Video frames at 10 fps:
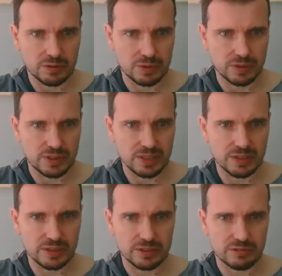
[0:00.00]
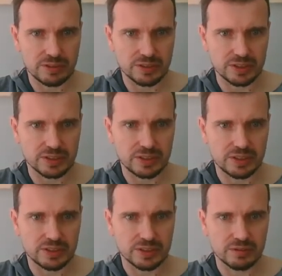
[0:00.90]
can see that the
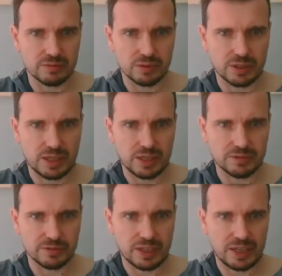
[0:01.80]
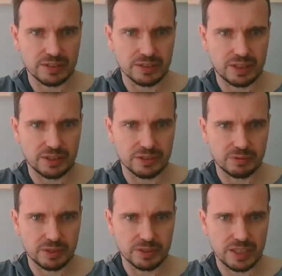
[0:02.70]
360s will kind of cancel out. So
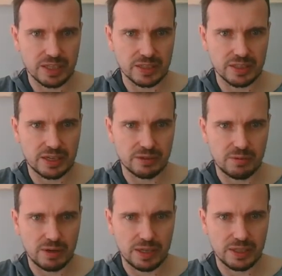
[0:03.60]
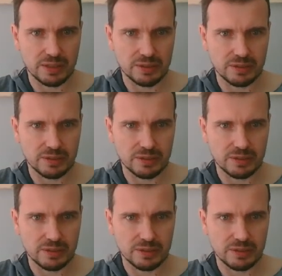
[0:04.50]
we can take that away